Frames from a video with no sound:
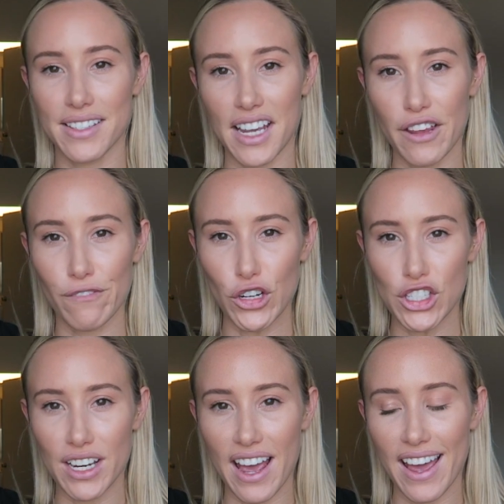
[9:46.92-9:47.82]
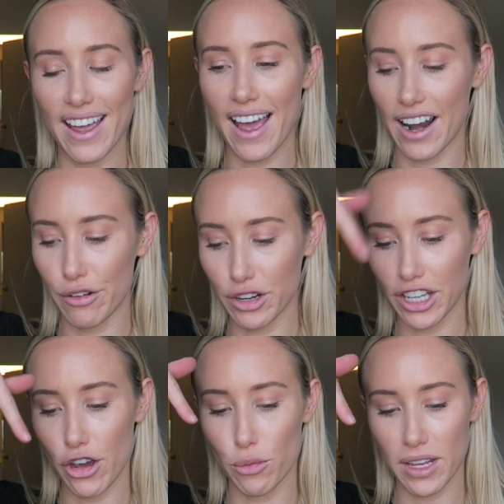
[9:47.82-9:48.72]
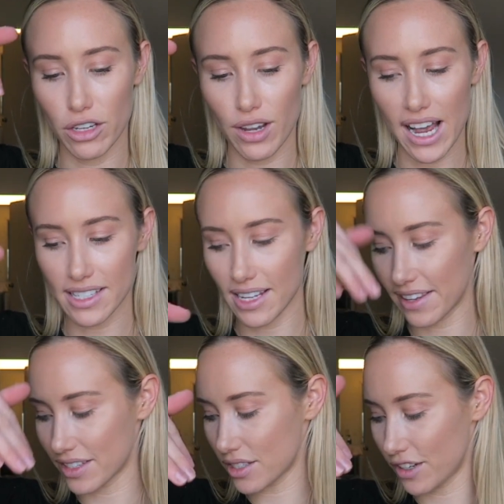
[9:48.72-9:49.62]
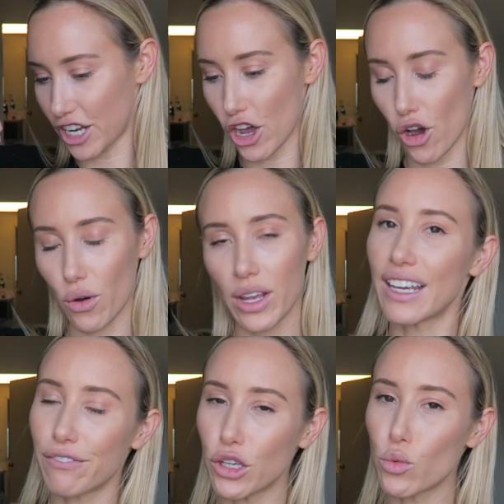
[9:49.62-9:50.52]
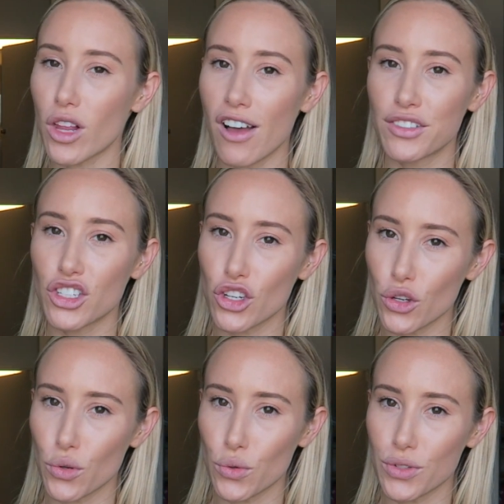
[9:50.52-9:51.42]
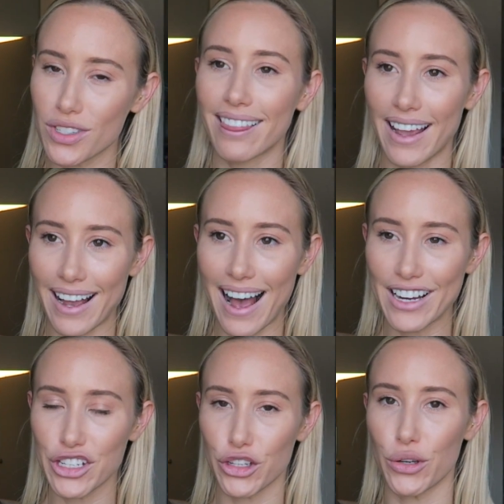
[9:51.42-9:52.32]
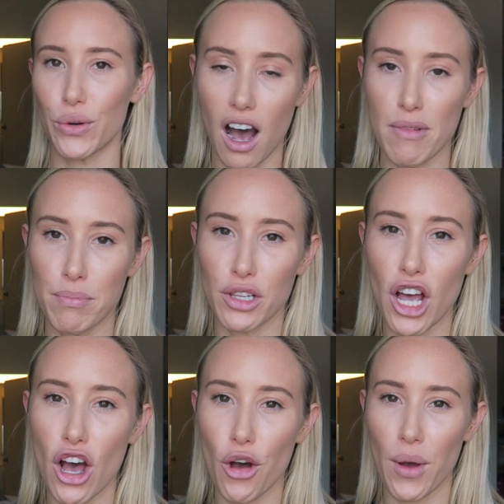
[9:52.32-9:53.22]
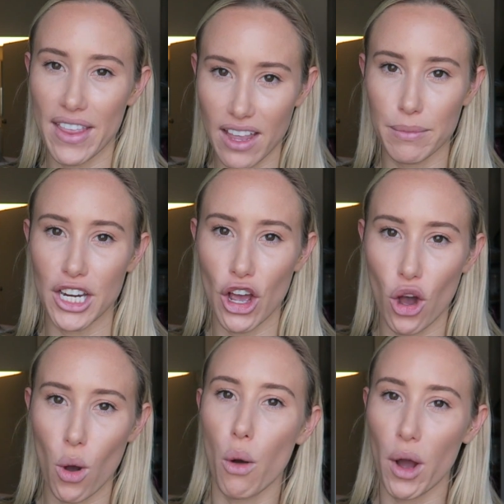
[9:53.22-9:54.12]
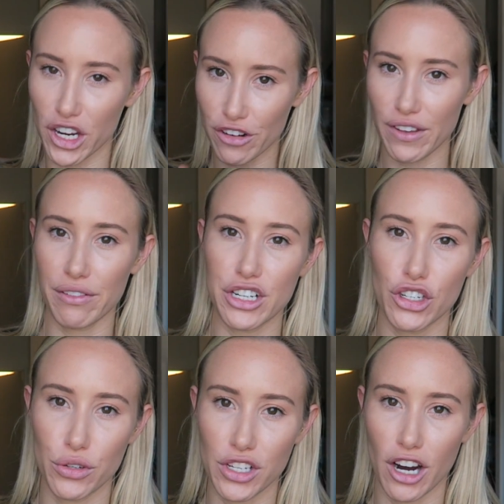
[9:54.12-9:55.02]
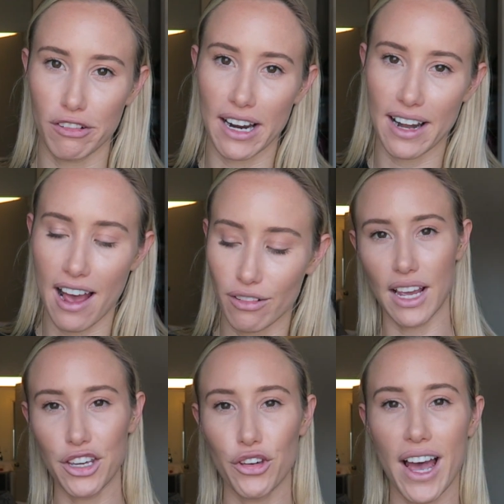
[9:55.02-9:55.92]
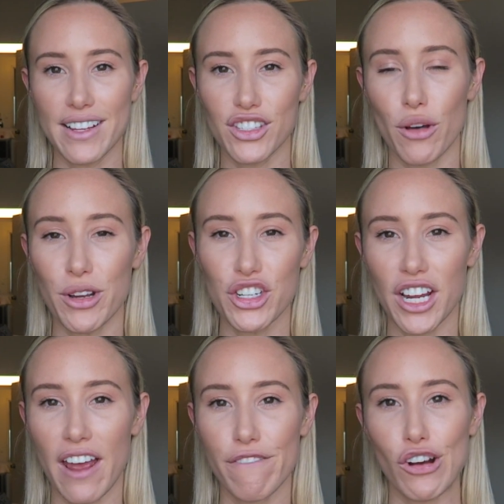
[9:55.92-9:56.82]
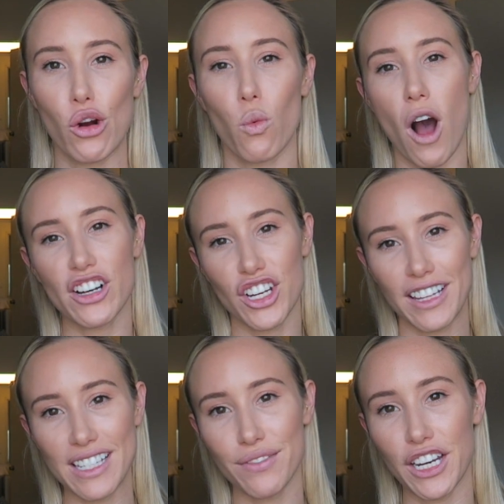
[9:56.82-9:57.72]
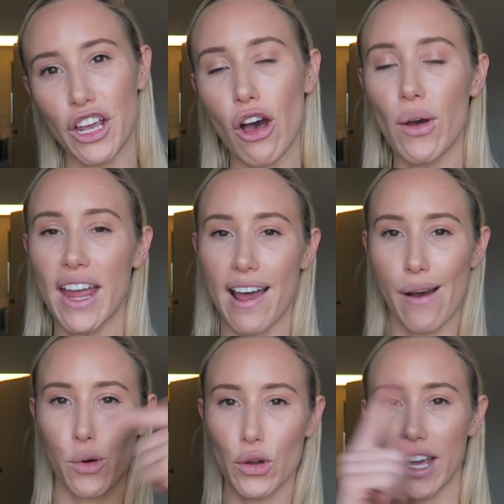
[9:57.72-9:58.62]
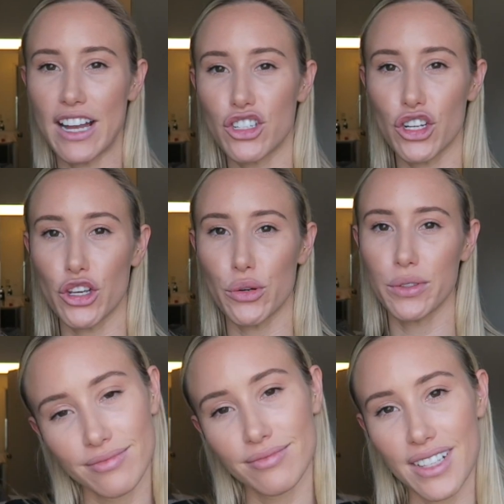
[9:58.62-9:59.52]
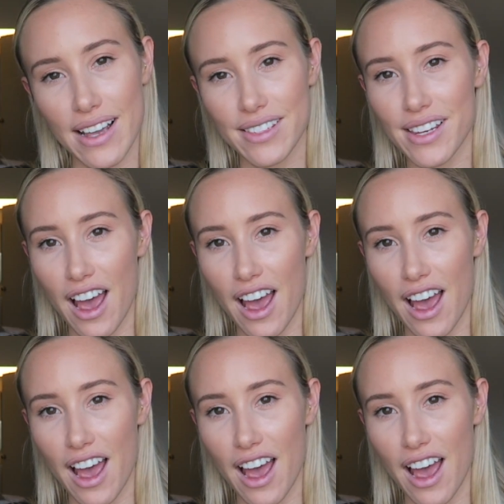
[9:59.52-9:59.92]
is it for today, and I really hope that you guys like this video. If you love shoes like I do, comment below and let me know what your favorite shoes are right now. Thank you guys so much again for watching this video, and I will catch you next